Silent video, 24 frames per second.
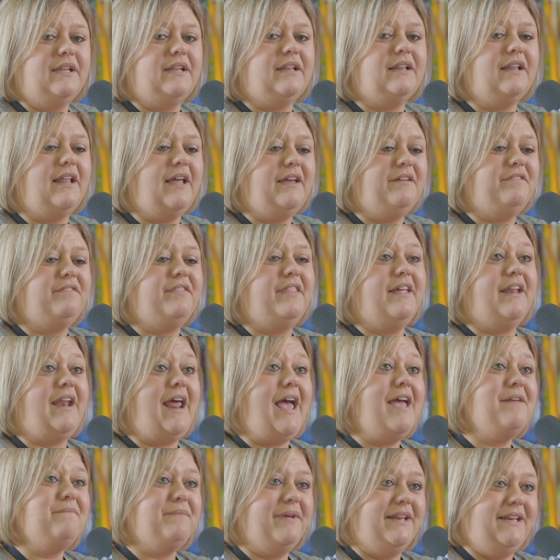life that
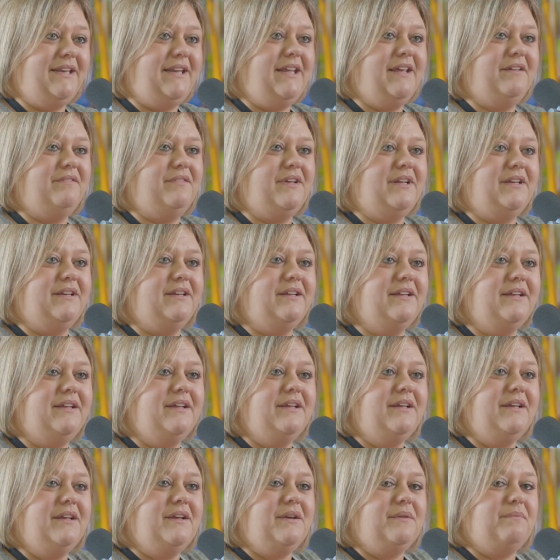I've been given
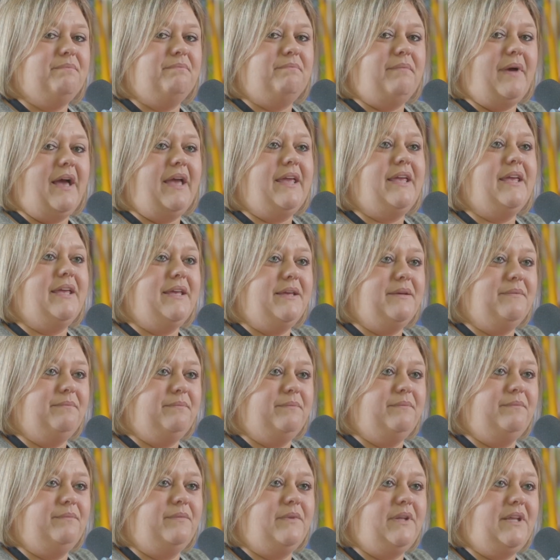by
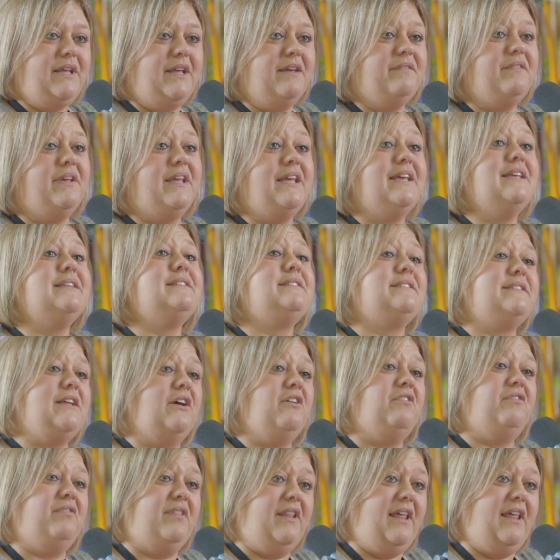him giving his self